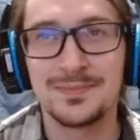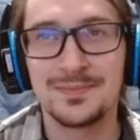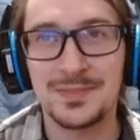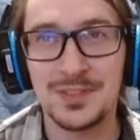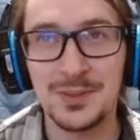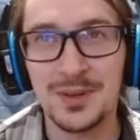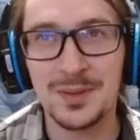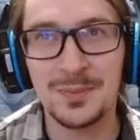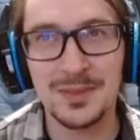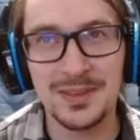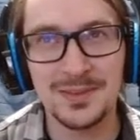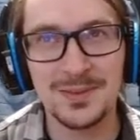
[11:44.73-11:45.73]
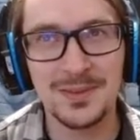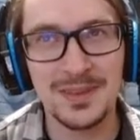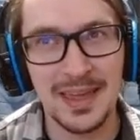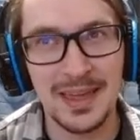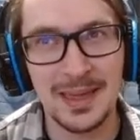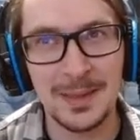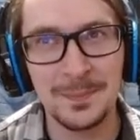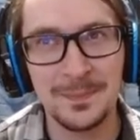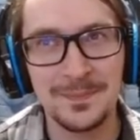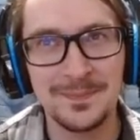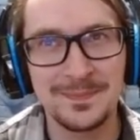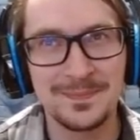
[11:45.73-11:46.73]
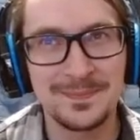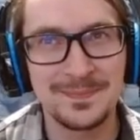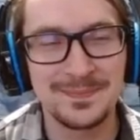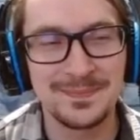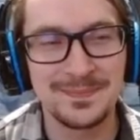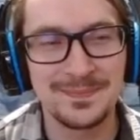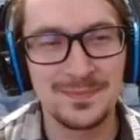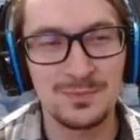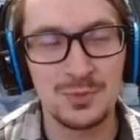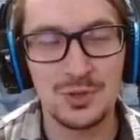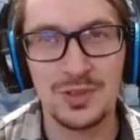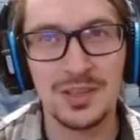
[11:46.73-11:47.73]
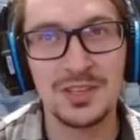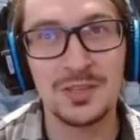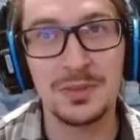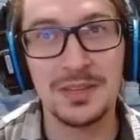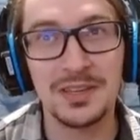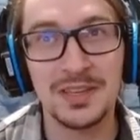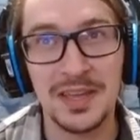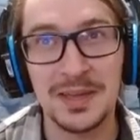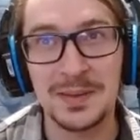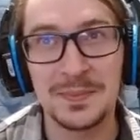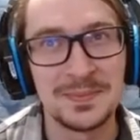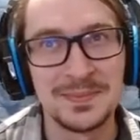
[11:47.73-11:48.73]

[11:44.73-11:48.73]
You wanna play a little game? Would you like to play a game?